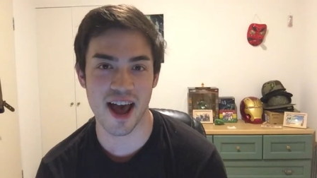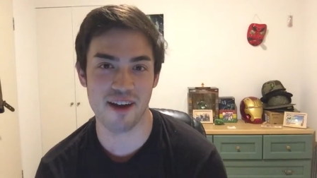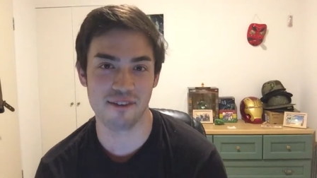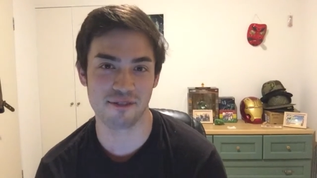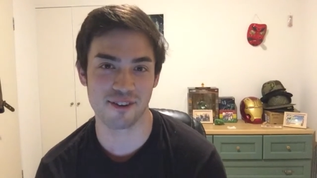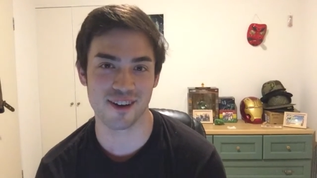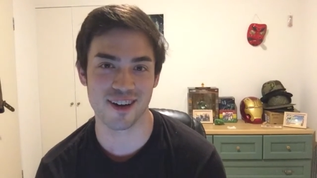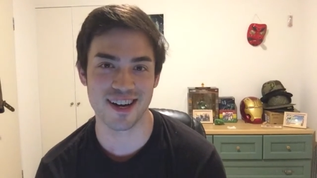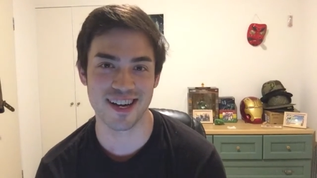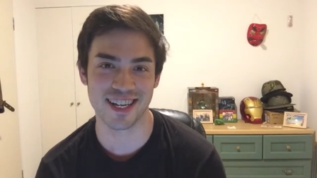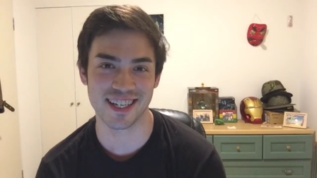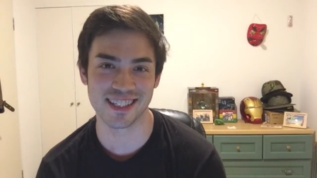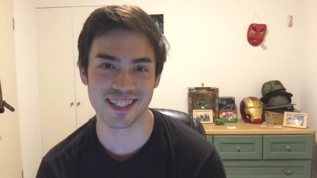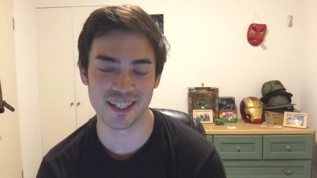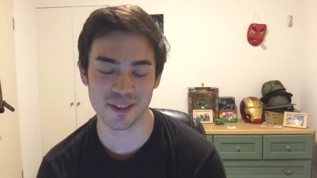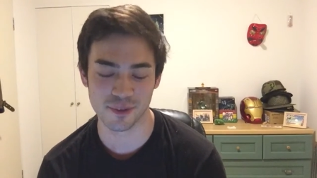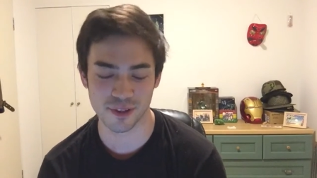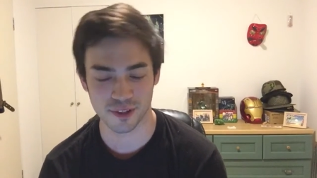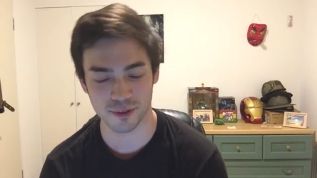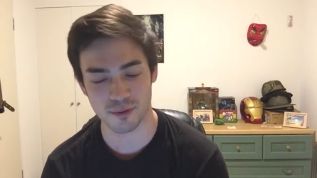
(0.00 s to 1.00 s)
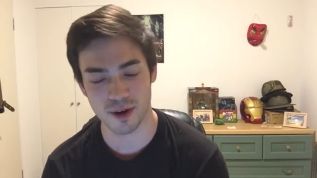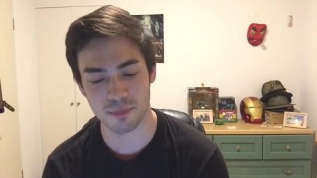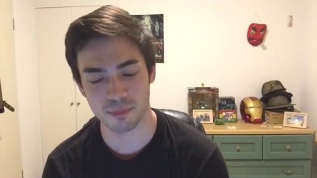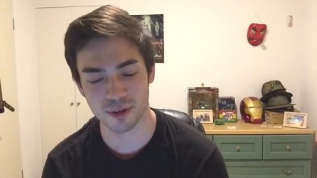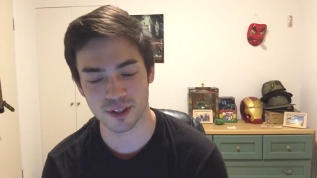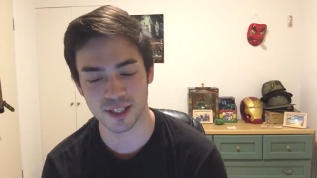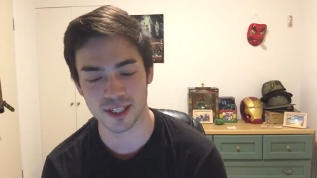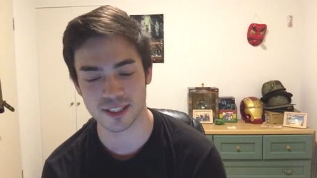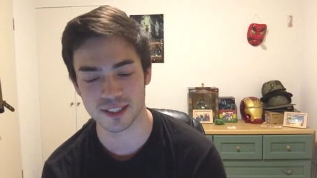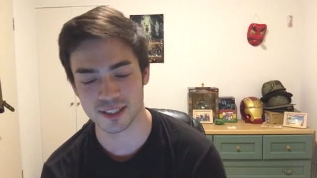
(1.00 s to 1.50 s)
after he can deal with the
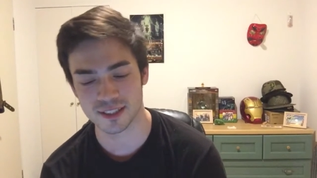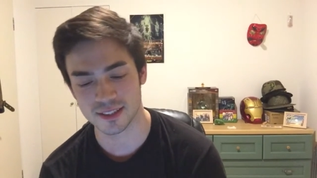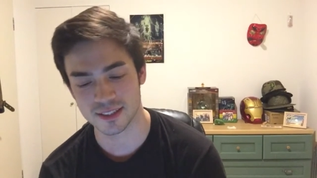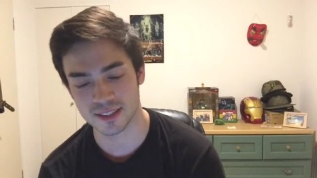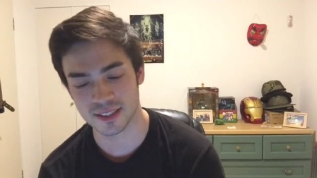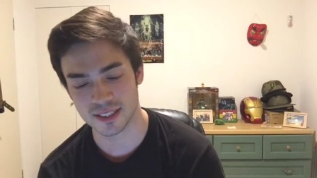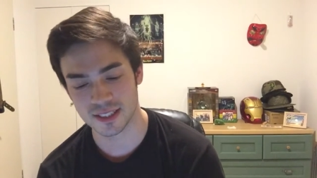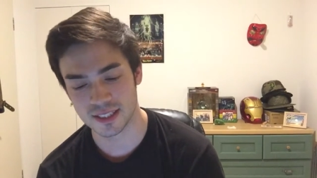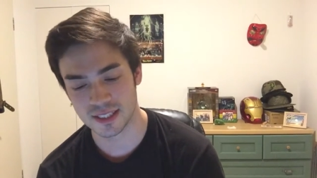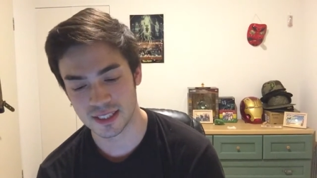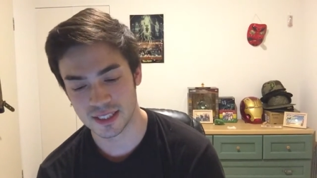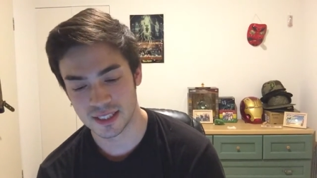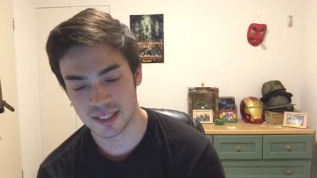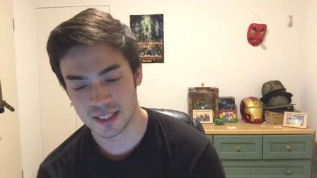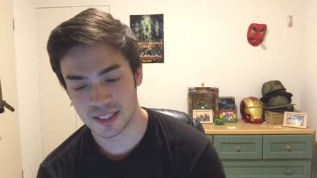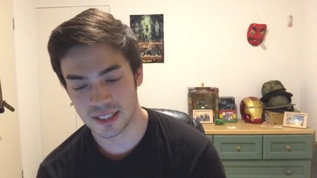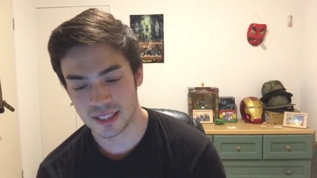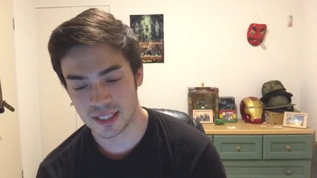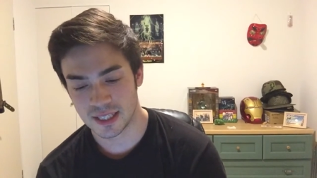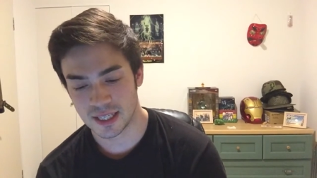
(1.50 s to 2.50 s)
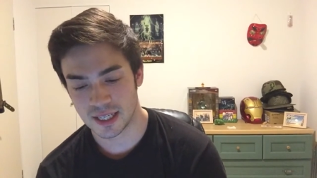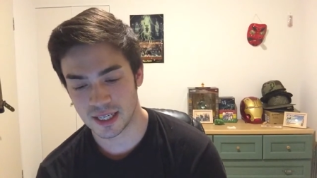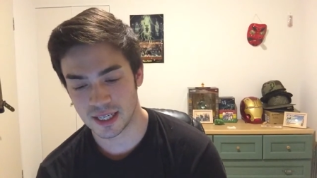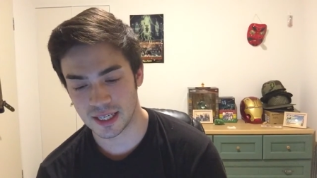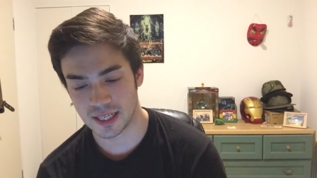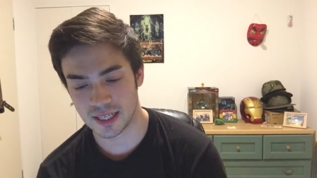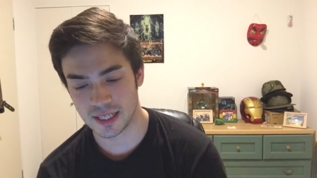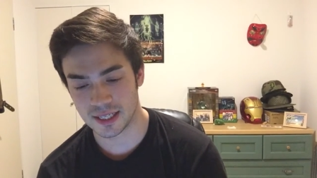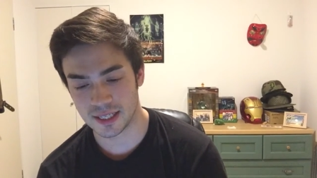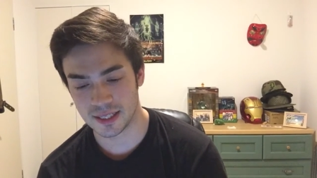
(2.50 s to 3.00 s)
repercussions.
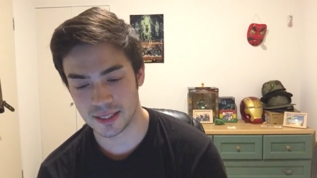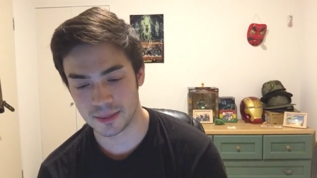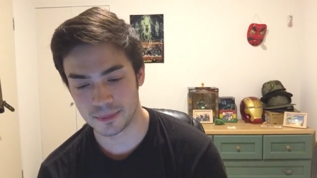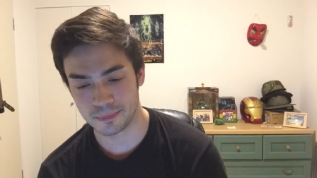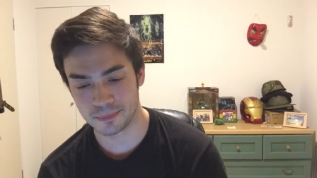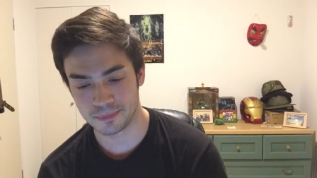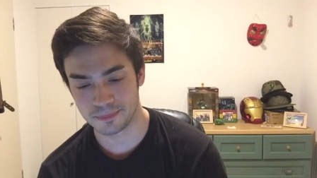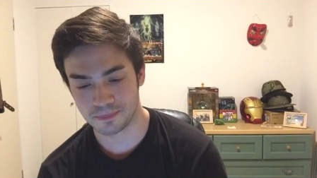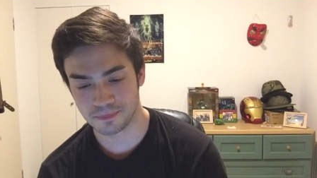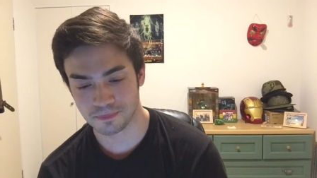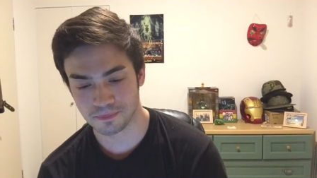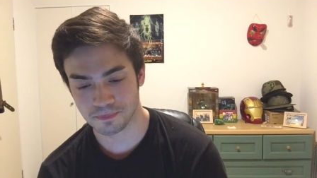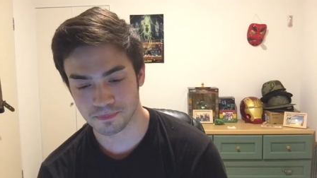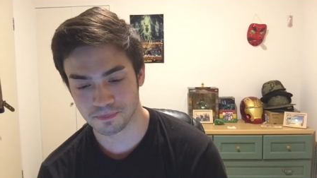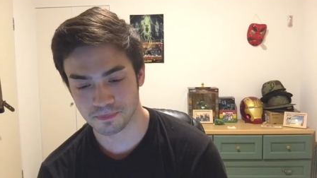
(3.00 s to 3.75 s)
Um,